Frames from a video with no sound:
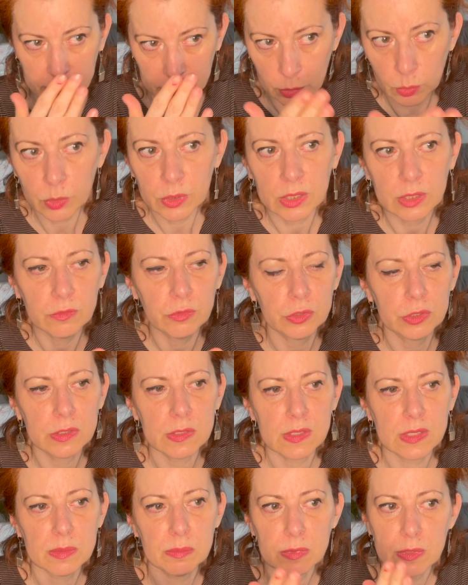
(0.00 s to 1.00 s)
looking for the
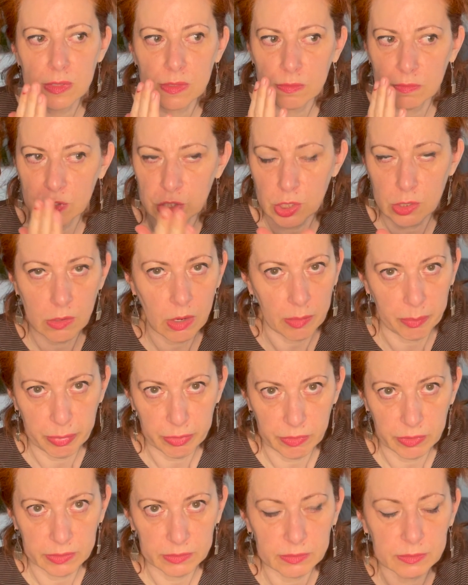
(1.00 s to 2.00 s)
symptoms which are
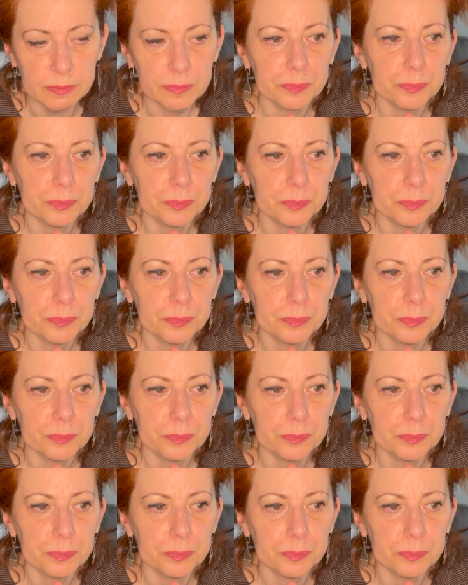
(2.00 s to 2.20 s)
apparent.